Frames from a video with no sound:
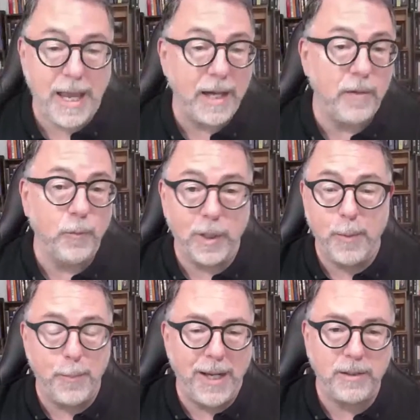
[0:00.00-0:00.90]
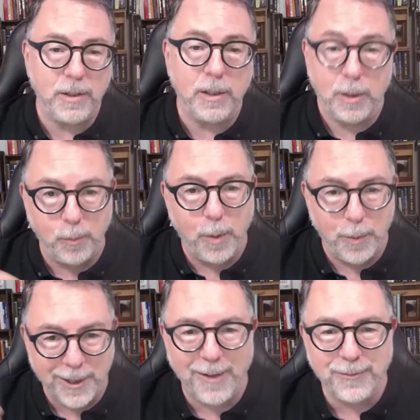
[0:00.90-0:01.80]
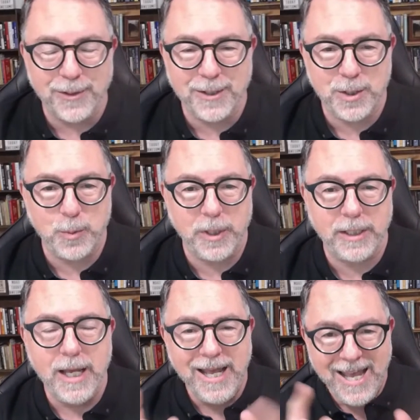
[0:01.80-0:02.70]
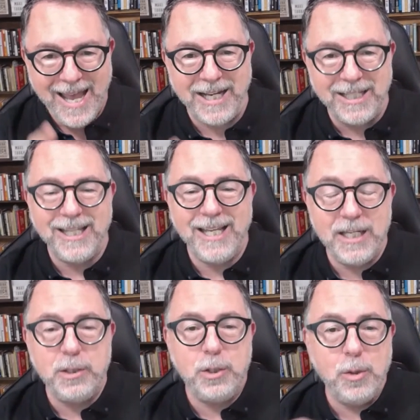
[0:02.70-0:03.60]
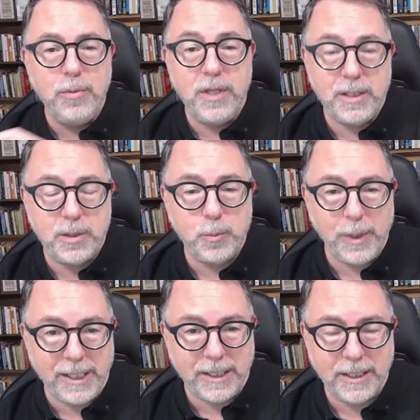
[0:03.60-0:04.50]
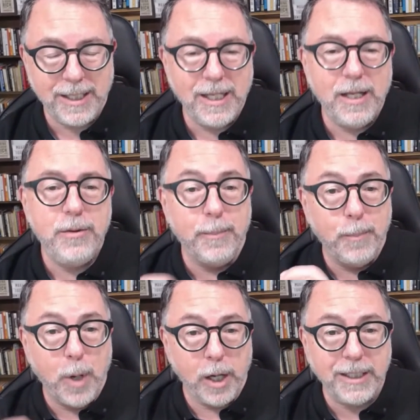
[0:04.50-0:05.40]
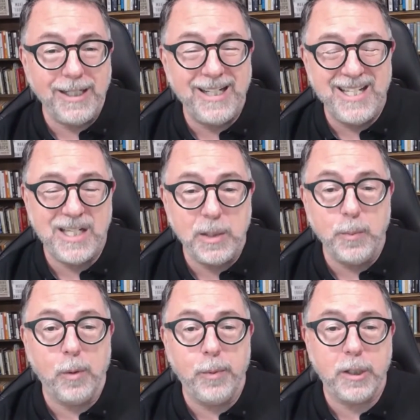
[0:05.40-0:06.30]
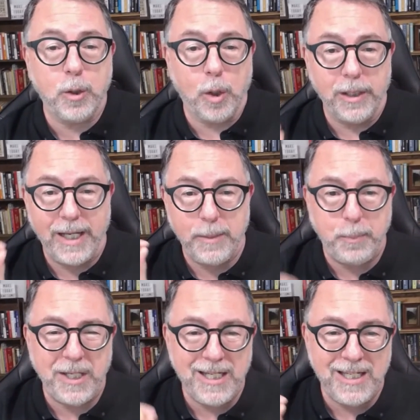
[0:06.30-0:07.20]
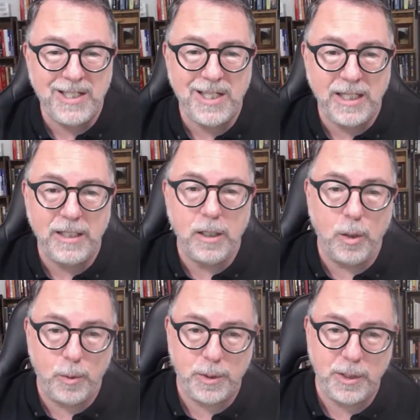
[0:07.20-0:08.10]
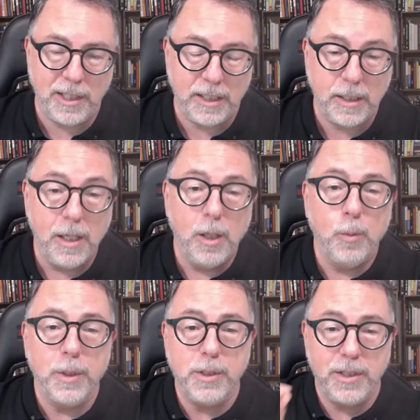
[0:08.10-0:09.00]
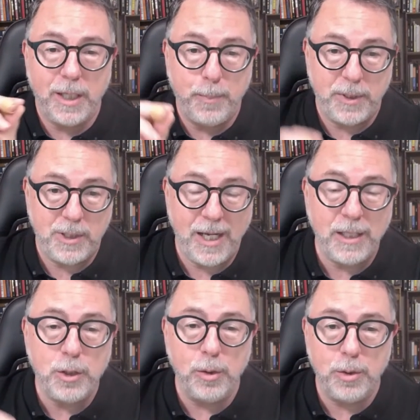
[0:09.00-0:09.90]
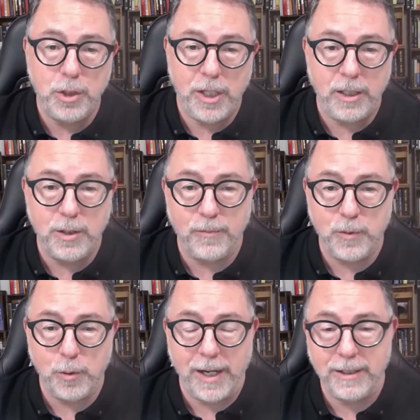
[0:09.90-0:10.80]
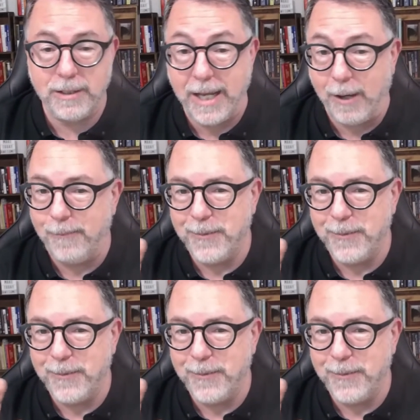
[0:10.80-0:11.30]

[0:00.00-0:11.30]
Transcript: out of what I'm about to, you know, what we're covering this week, heading into this week, the market is in what we call a P C O T, which is a potential change of trend. Now,